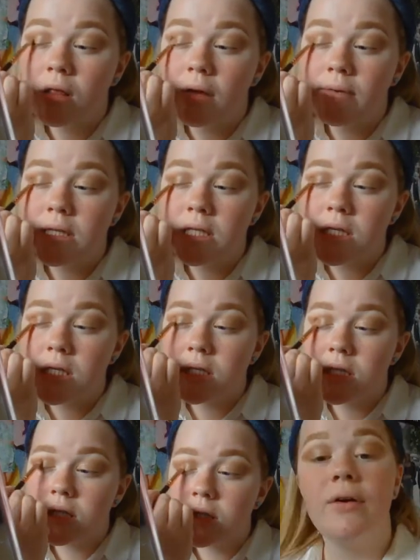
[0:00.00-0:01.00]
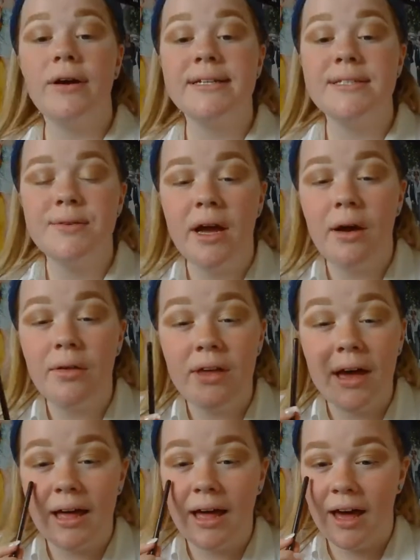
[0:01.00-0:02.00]
Love it. Alright, so now that
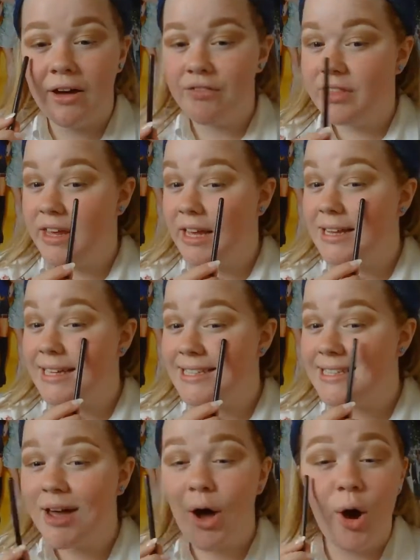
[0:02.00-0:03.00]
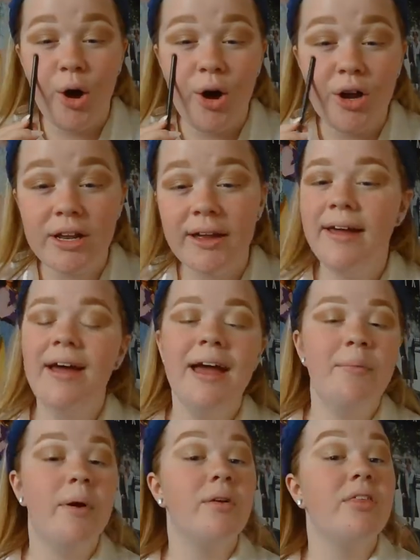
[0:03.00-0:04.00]
I have the glitter on
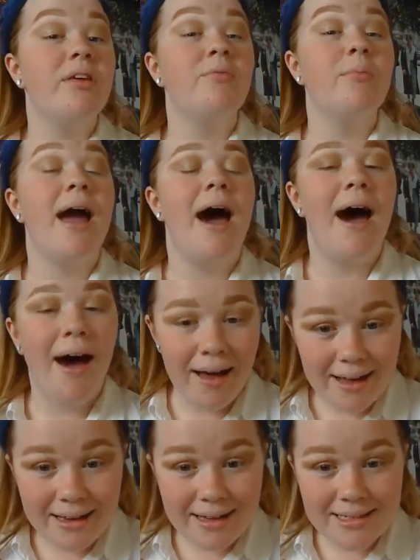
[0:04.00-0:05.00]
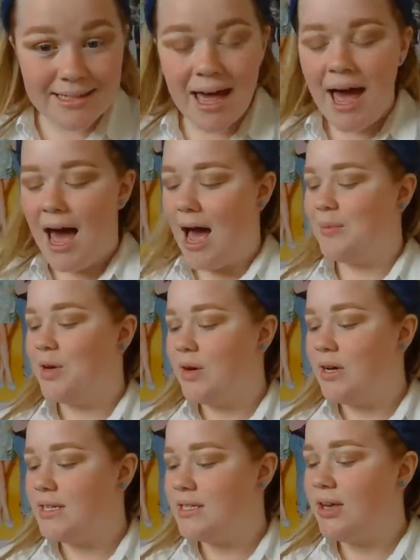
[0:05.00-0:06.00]
both of my eyes, I'm
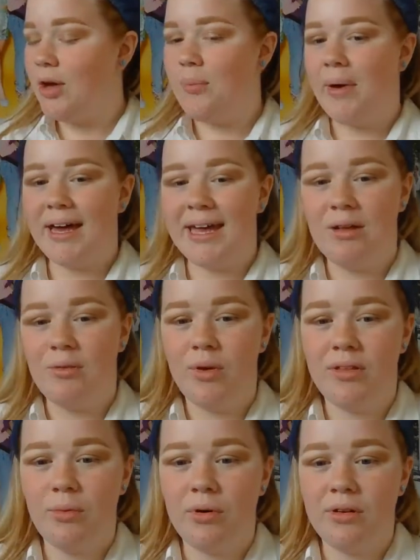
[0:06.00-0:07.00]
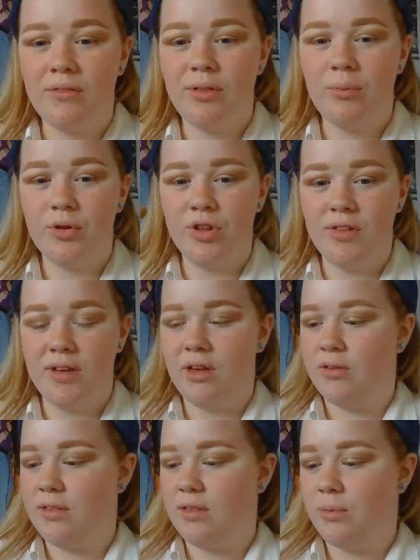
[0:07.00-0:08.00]
going to go back in with one of the brushes I
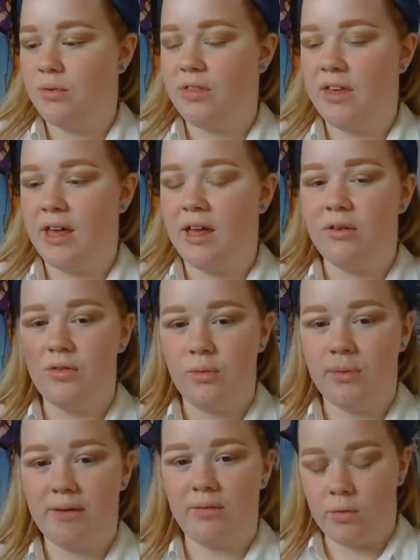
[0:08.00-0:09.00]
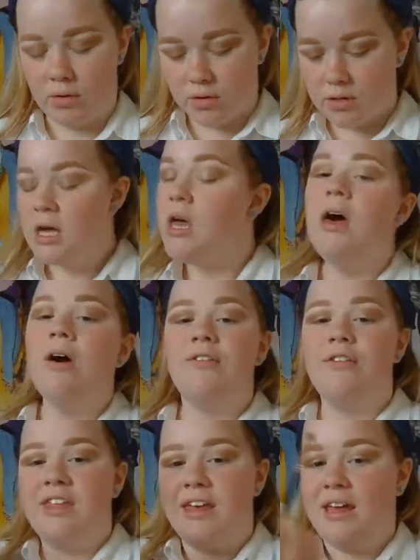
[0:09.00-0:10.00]
used. This was the Zoeva one
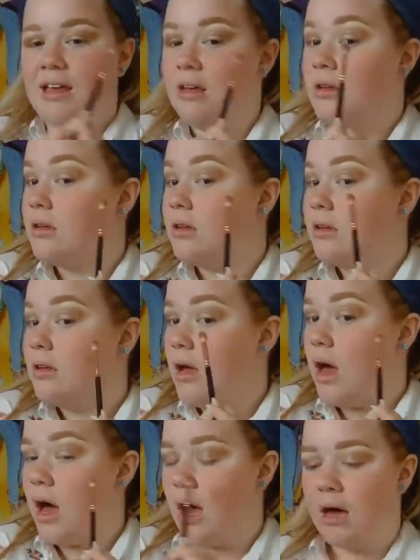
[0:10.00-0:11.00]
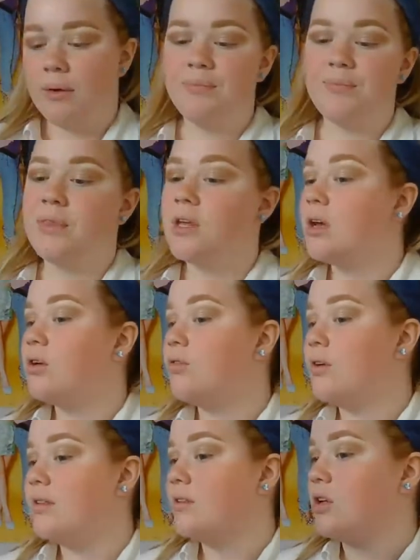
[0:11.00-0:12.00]
for the
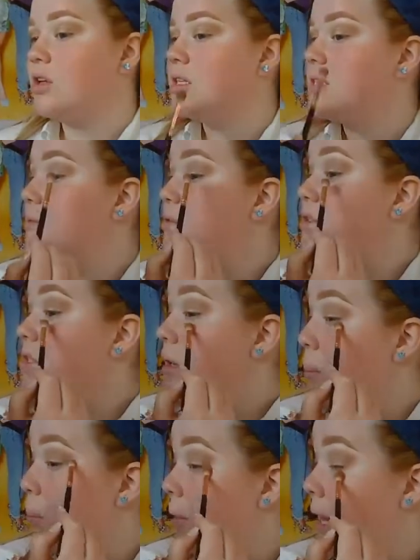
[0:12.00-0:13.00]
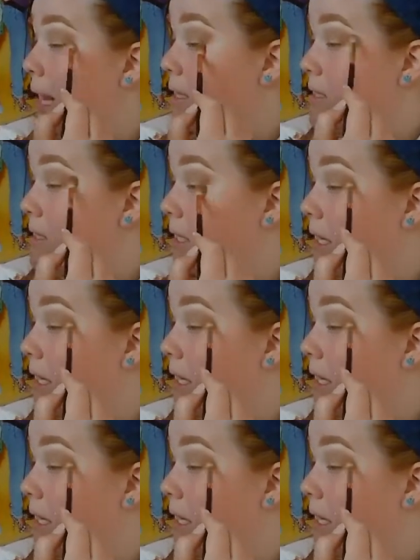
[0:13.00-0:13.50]
crease colours, and I'm just going to blend